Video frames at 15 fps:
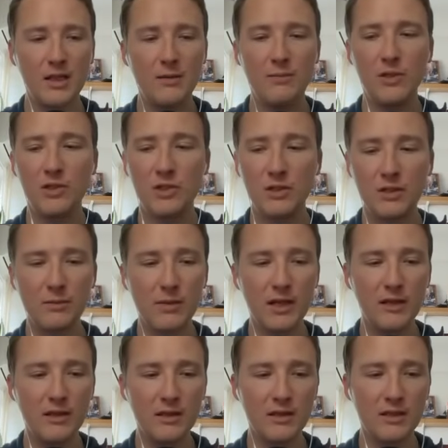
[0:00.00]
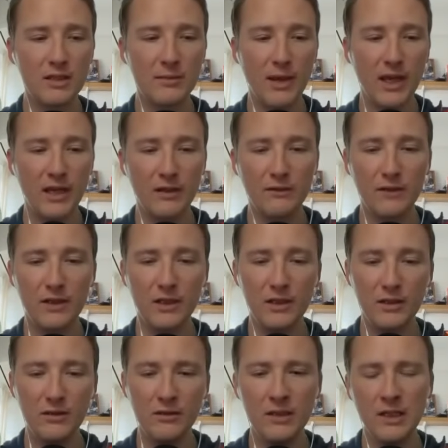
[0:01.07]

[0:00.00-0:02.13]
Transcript: but just to make the cinematic video,